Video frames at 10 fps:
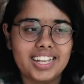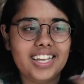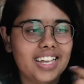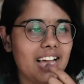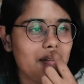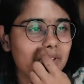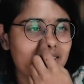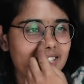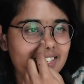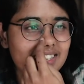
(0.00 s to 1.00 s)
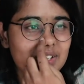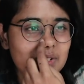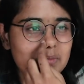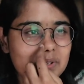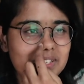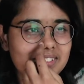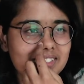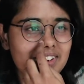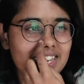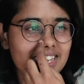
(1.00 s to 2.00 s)
I'm like getting a nose
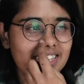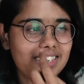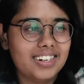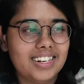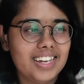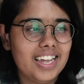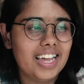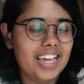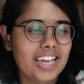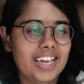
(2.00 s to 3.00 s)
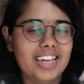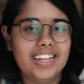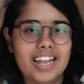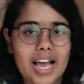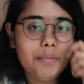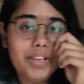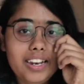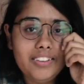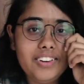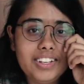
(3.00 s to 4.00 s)
piercing right here. And I'm
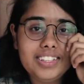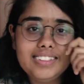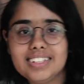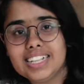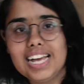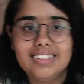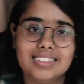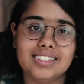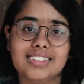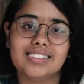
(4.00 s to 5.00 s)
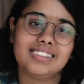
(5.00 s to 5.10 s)
getting rid of these glasses.